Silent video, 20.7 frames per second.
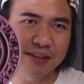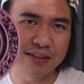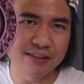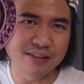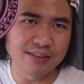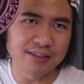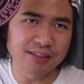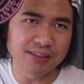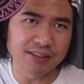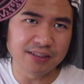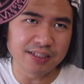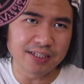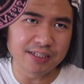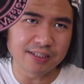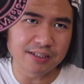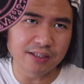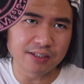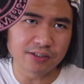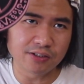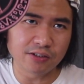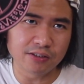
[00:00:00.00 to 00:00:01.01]

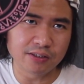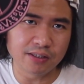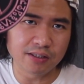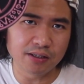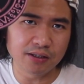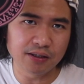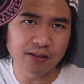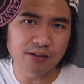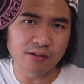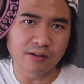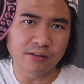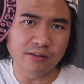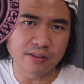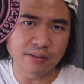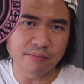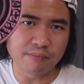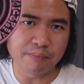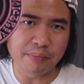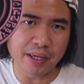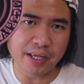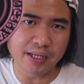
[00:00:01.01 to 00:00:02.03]
details on
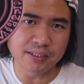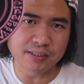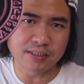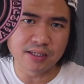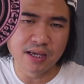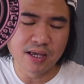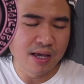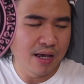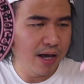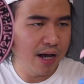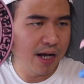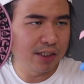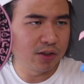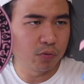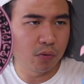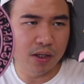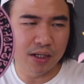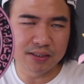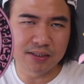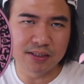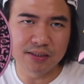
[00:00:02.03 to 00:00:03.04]
the base as
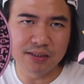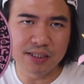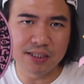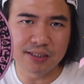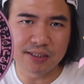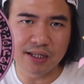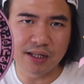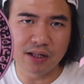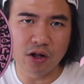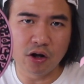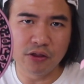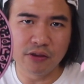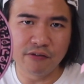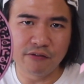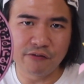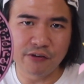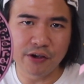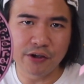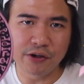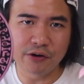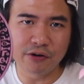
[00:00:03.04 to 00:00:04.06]
well as the detail on the
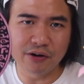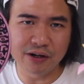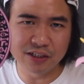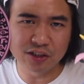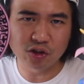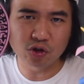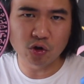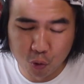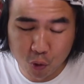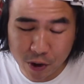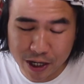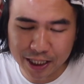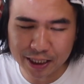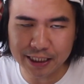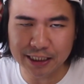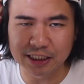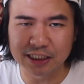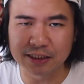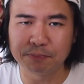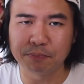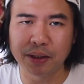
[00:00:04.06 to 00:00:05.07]
figure is
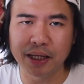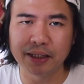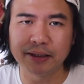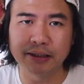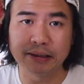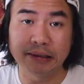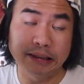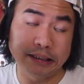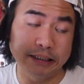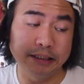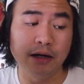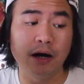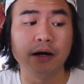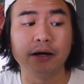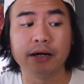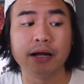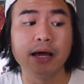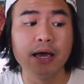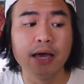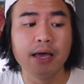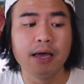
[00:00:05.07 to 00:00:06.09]
really splendidly
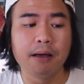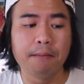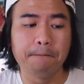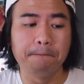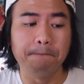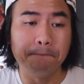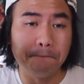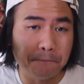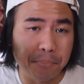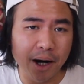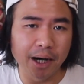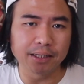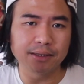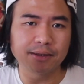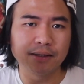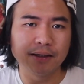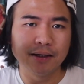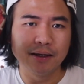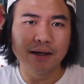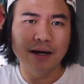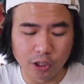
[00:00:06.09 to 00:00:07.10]
done.
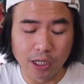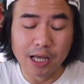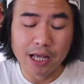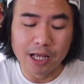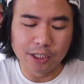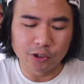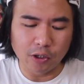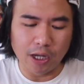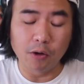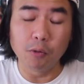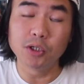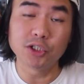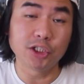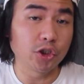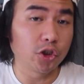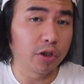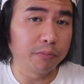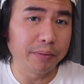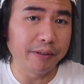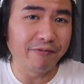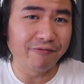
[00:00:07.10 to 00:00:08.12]
But so I wish it
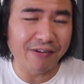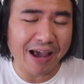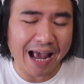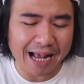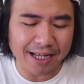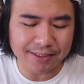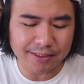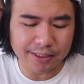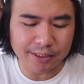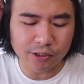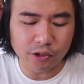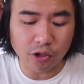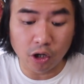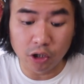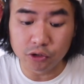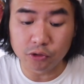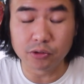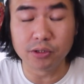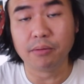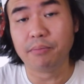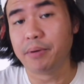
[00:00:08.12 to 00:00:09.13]
could be fastened
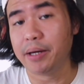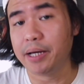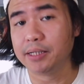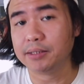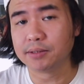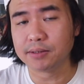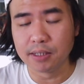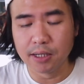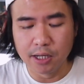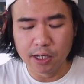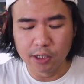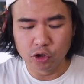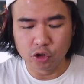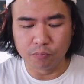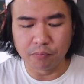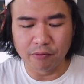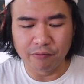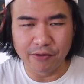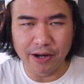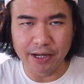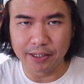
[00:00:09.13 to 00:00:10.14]
onto the base to
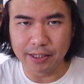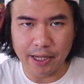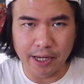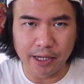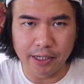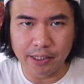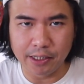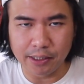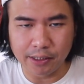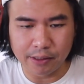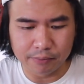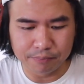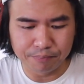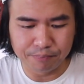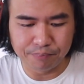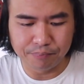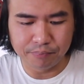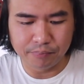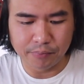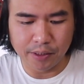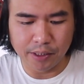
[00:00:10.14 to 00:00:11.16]
prevent any
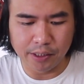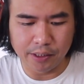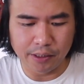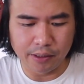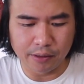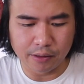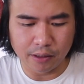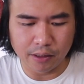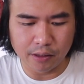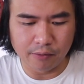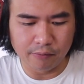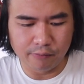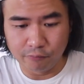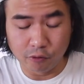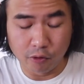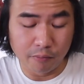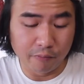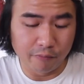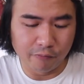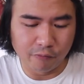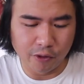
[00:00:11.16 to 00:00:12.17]
kind of
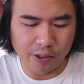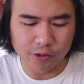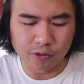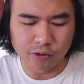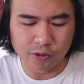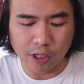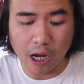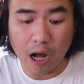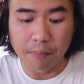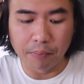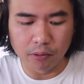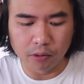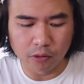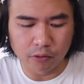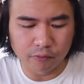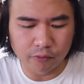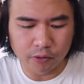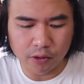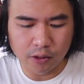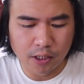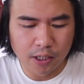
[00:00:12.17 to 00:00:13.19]
for it to topple
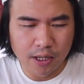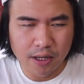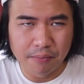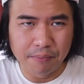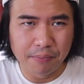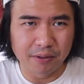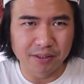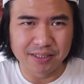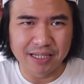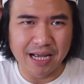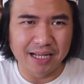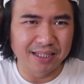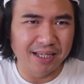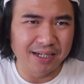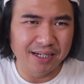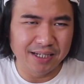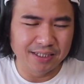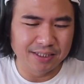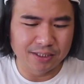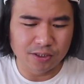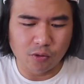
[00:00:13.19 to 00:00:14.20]
over, because yeah, that
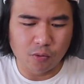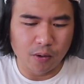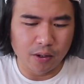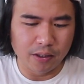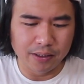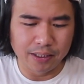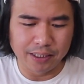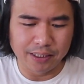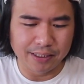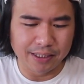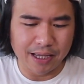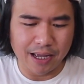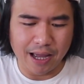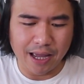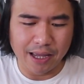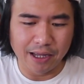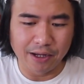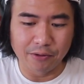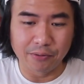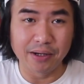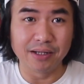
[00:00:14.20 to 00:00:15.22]
is quite like, yeah, I
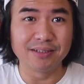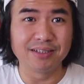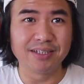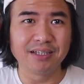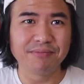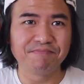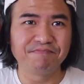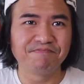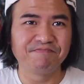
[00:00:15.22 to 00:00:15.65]
agree. See,